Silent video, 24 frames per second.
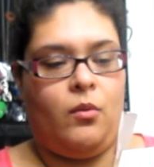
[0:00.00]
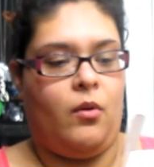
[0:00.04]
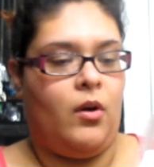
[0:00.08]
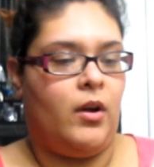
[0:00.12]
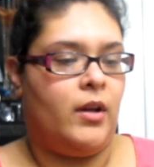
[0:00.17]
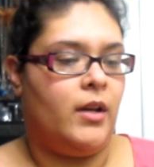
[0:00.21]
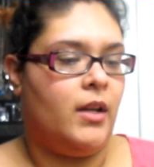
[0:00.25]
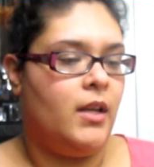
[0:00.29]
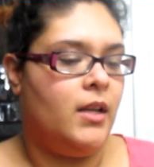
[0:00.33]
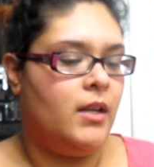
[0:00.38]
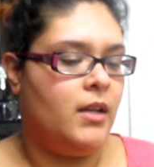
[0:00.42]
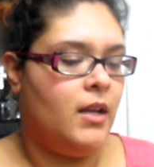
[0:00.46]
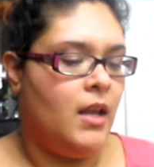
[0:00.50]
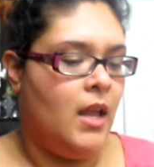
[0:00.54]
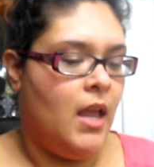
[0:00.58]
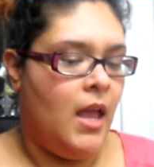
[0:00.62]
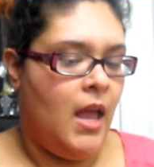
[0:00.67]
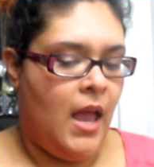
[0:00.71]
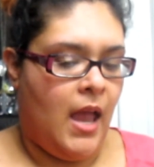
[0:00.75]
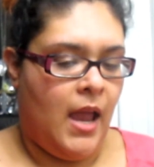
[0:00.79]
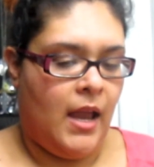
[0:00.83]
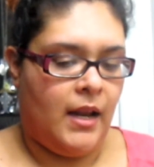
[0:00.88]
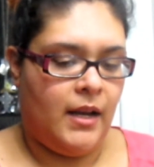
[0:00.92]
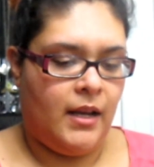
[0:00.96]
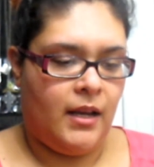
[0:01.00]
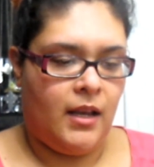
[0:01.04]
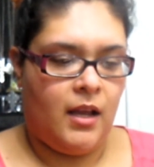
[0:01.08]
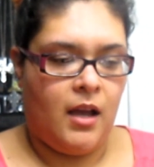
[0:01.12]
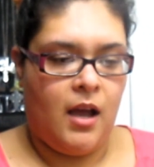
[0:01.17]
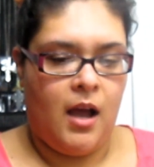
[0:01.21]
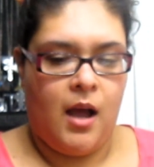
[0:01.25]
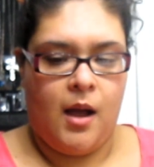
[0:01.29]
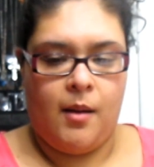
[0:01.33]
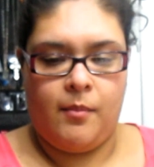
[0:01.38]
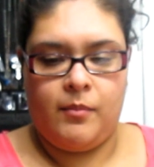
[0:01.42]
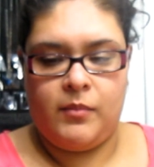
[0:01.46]
on it. And it
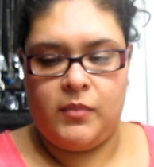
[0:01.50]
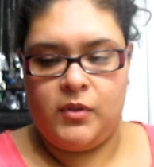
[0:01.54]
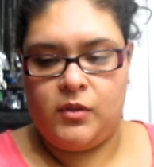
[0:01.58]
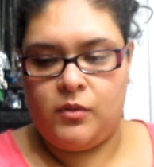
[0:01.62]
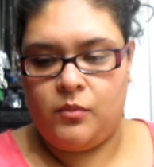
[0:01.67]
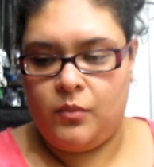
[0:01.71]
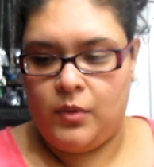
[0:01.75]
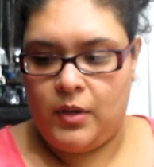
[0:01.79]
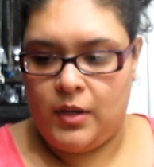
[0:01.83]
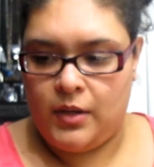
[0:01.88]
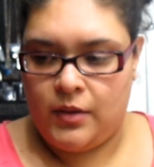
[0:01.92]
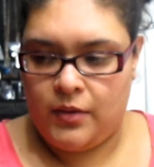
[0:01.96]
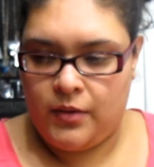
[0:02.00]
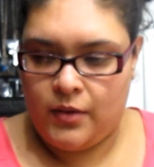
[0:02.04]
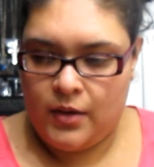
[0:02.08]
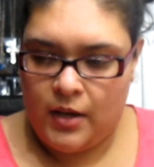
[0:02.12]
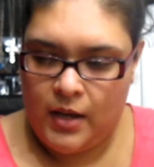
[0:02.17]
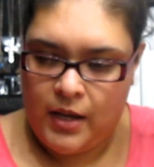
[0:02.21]
comes with